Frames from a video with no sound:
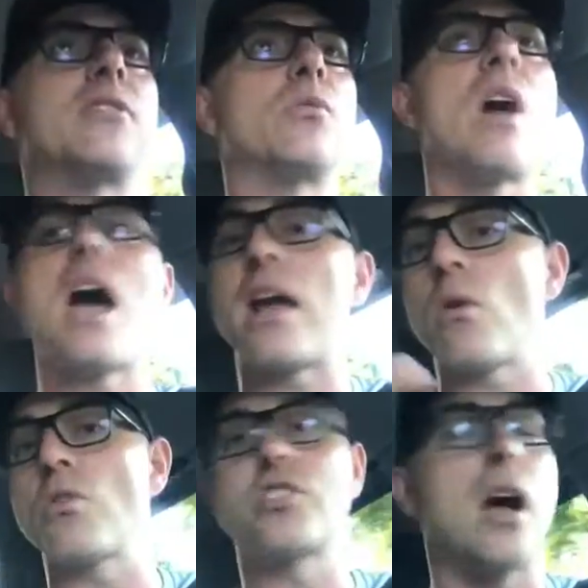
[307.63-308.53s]
have to
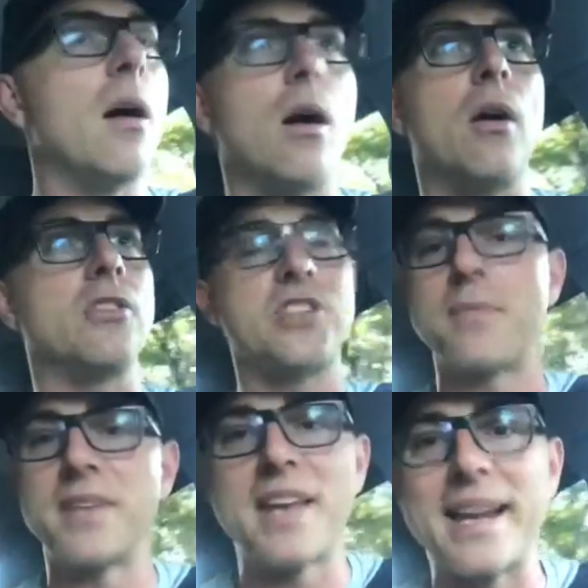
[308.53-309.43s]
write, or uh, or
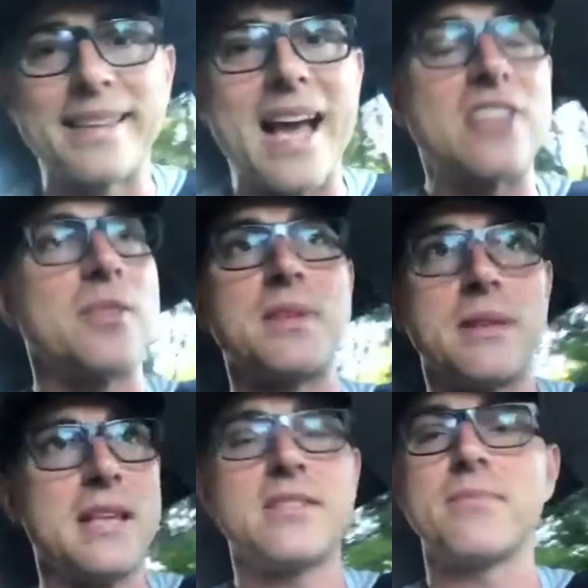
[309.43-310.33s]
something like that.
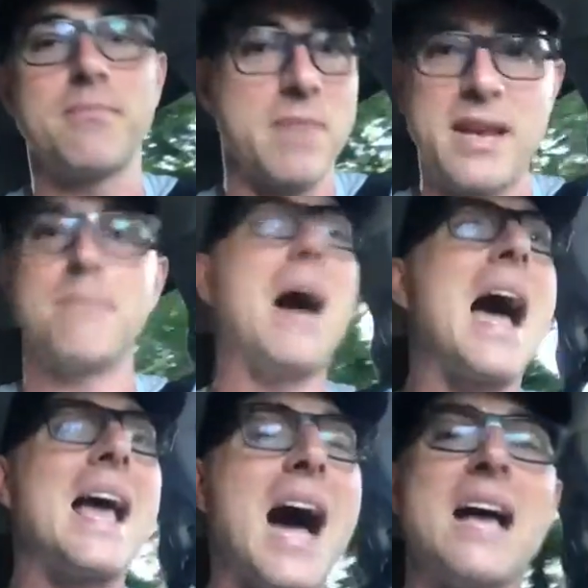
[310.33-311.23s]
Something that's in
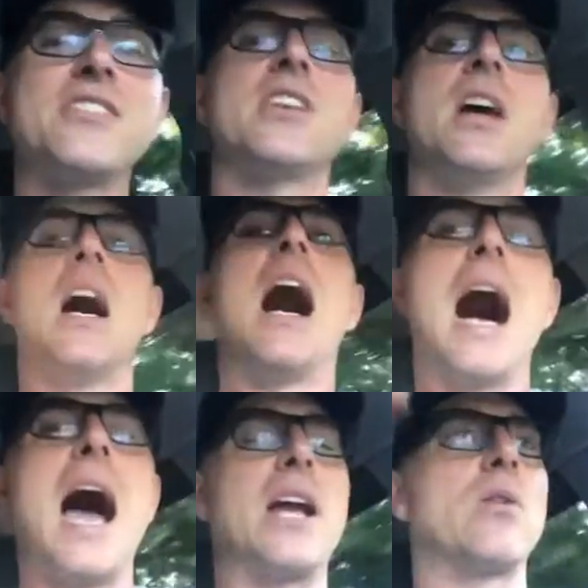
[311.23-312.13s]
my eyes
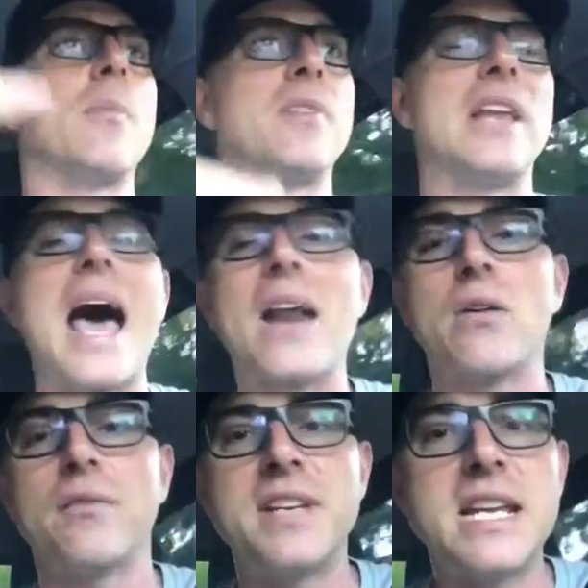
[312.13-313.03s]
higher up the
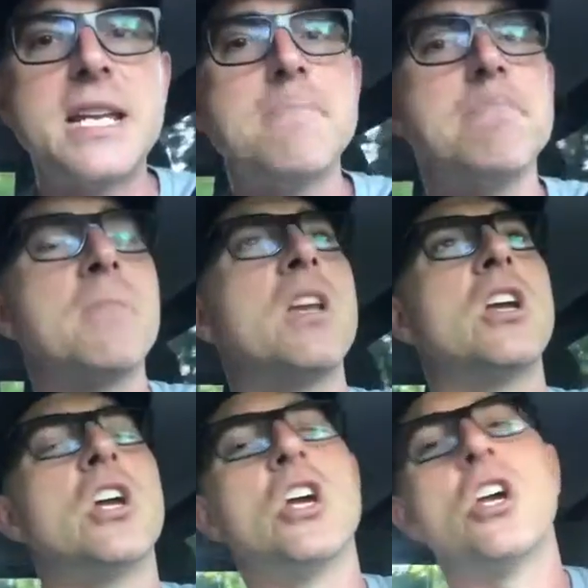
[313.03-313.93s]
ladder of need
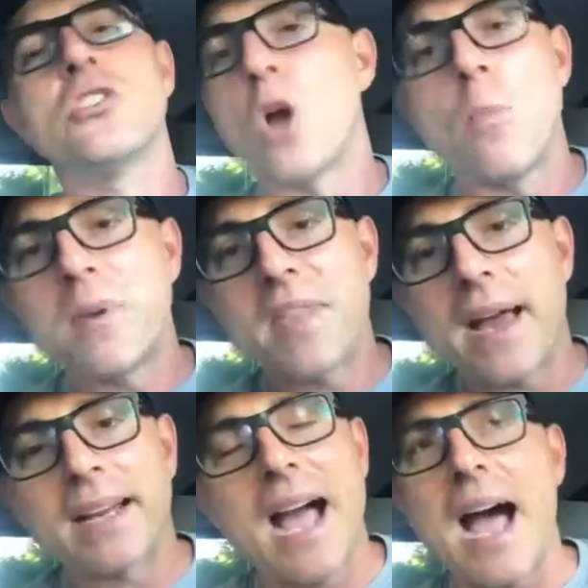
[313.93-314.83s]
don't be
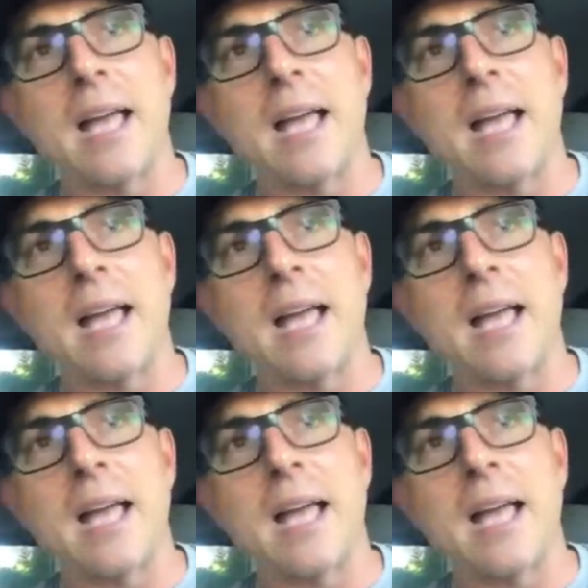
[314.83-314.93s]
that